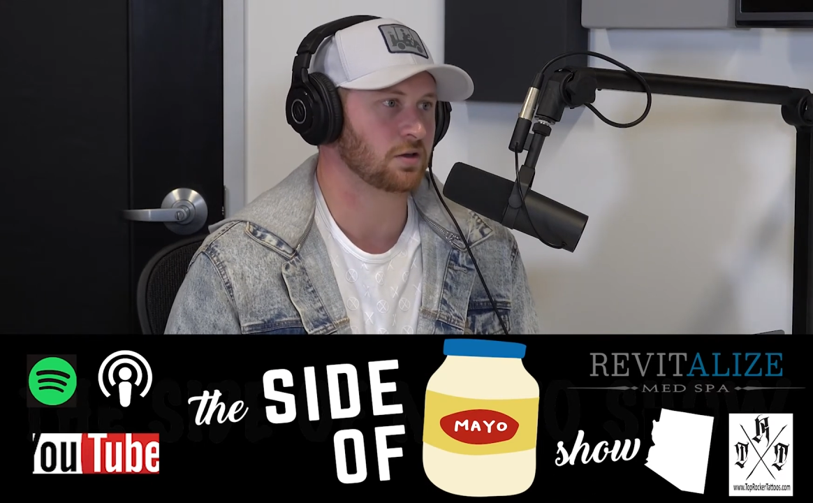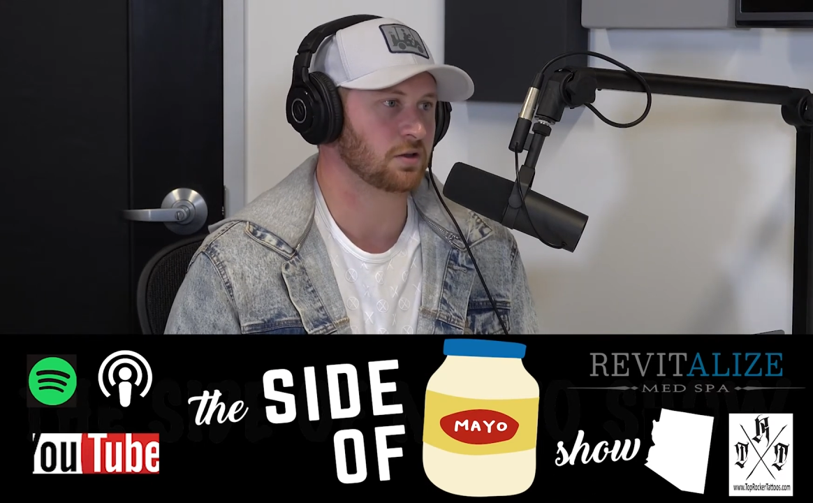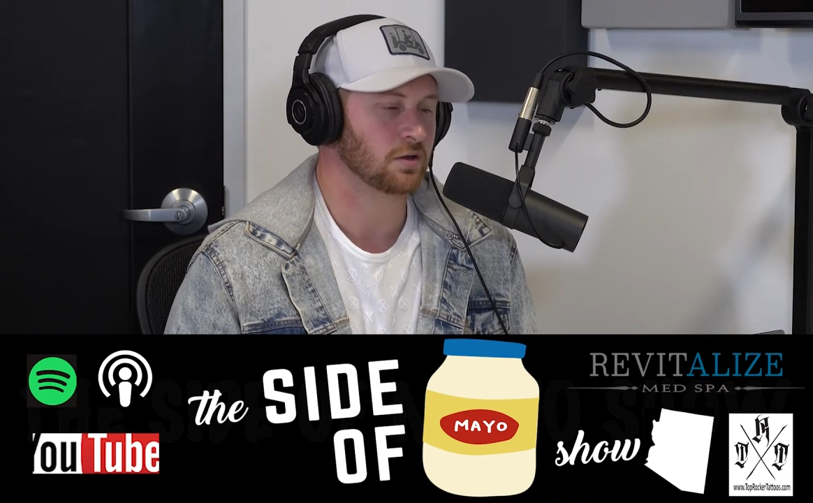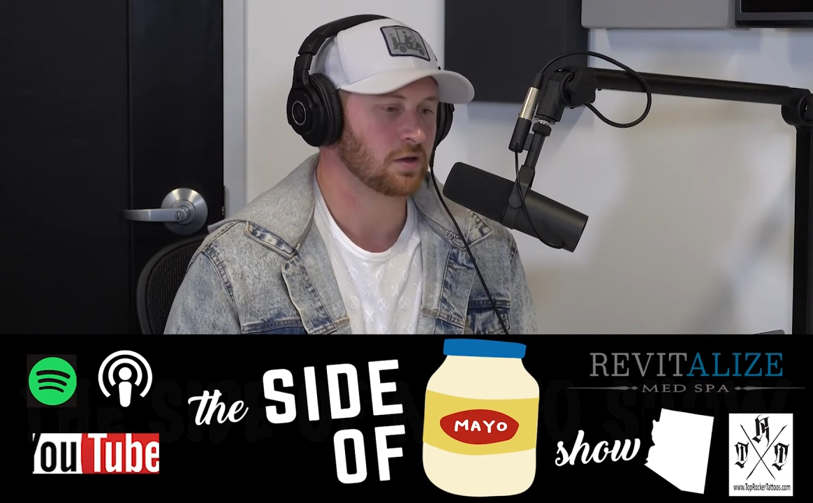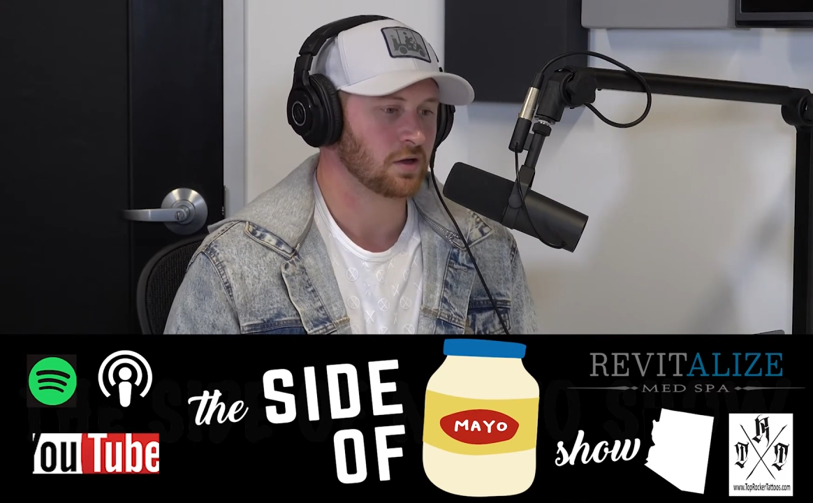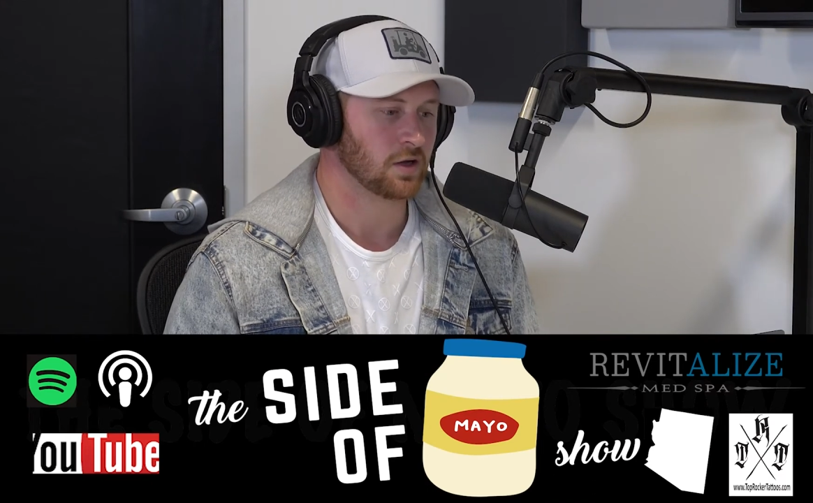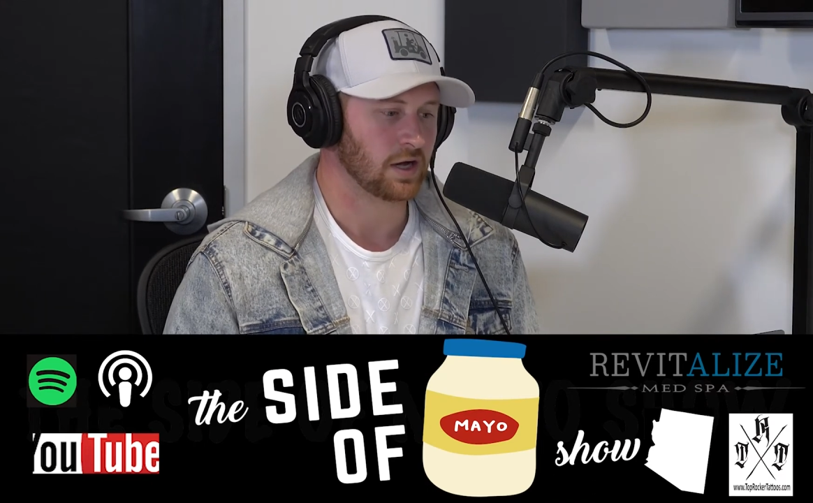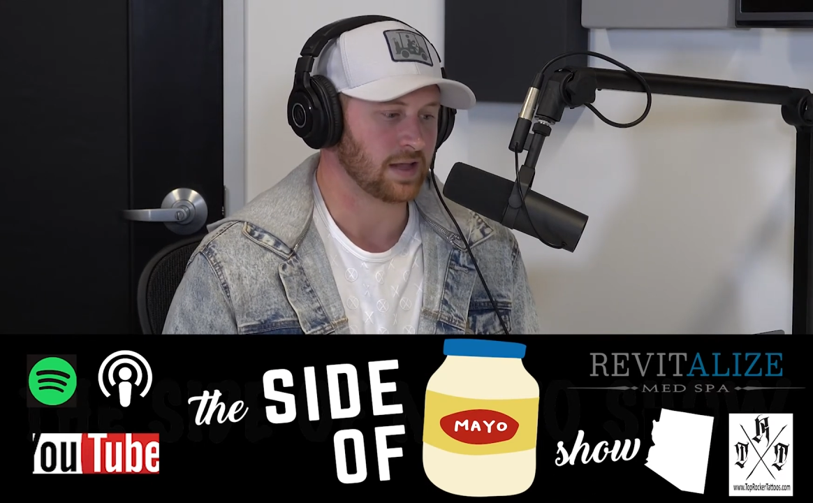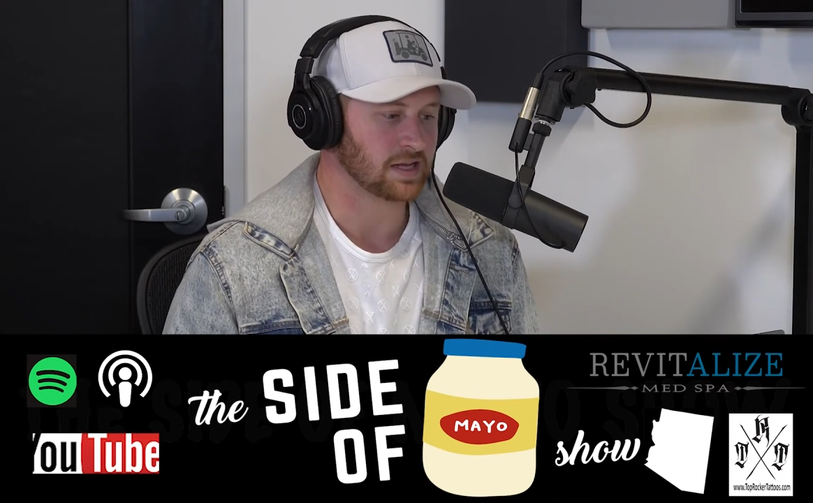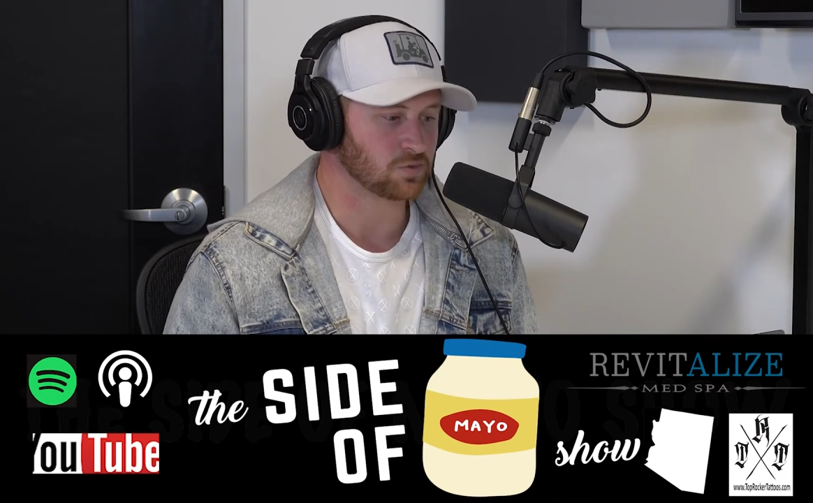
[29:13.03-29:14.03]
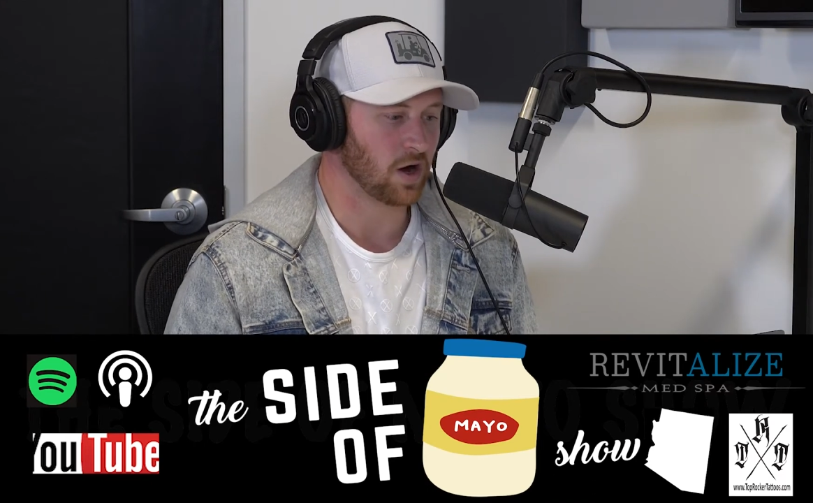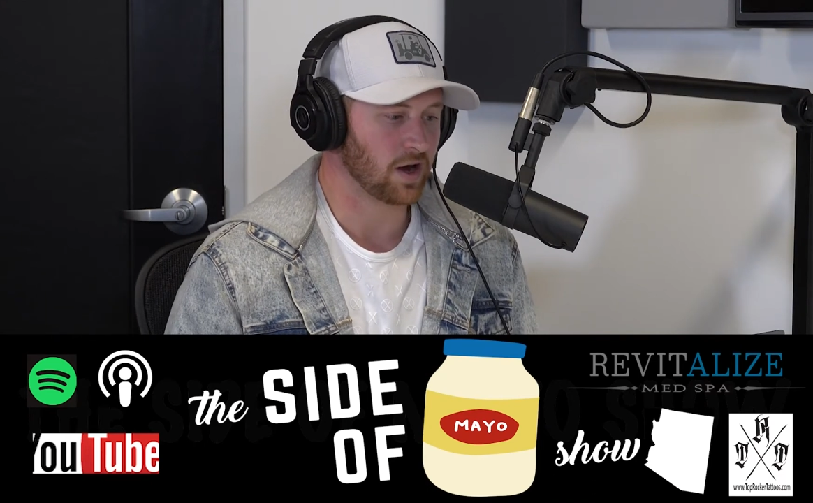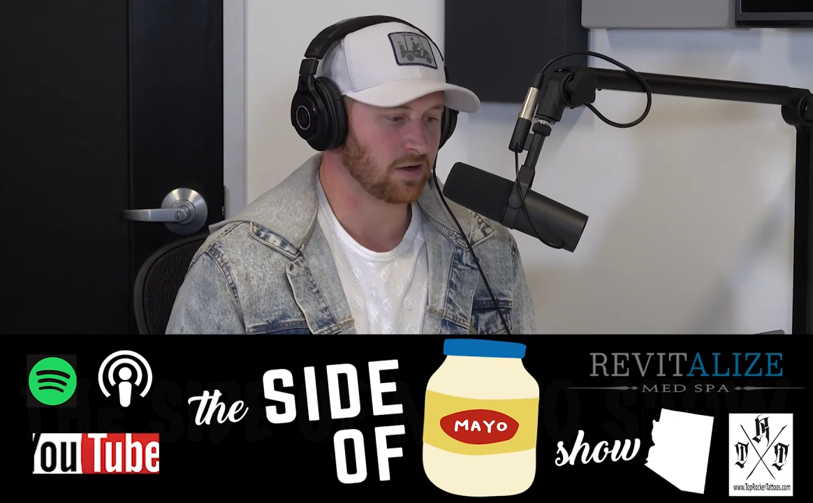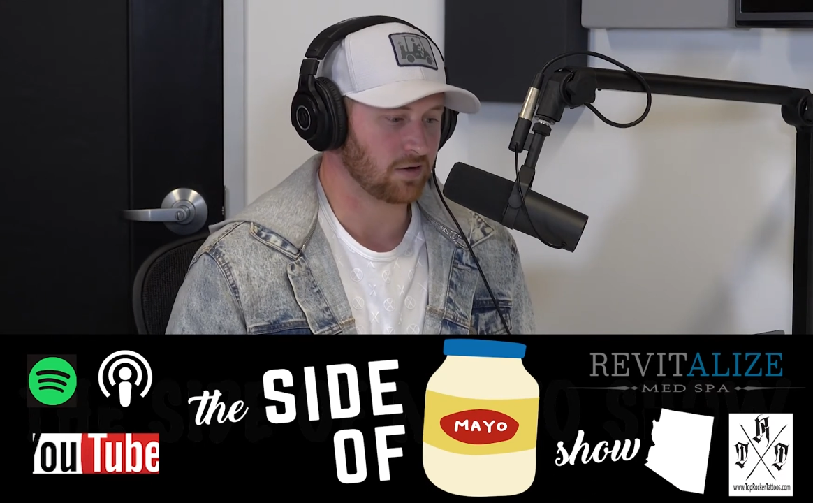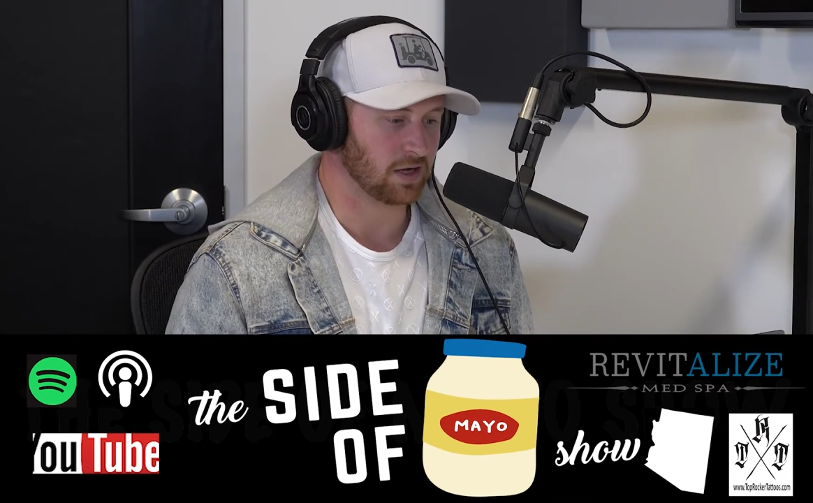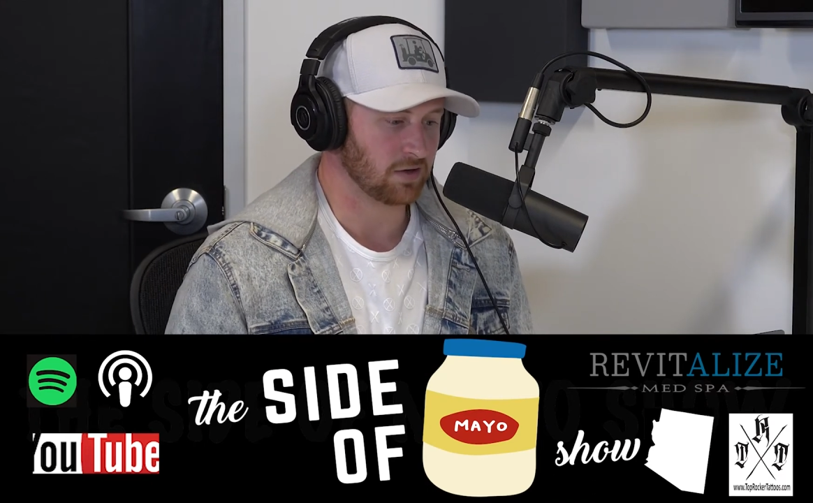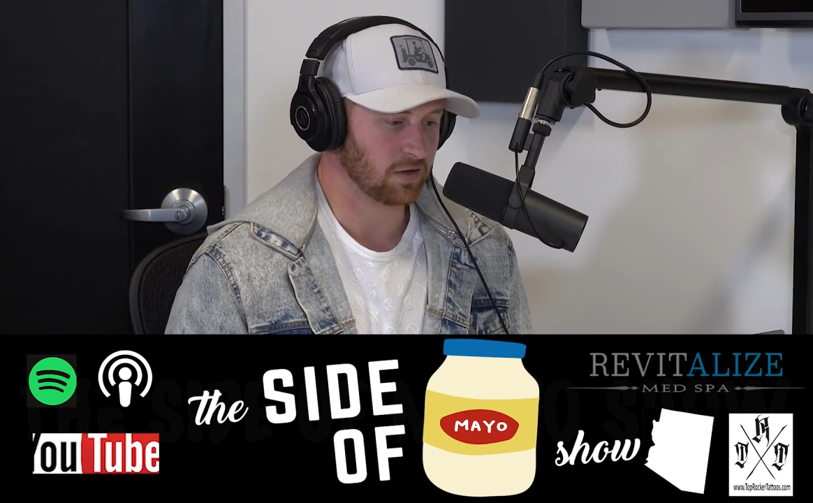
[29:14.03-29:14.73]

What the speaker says: And that's why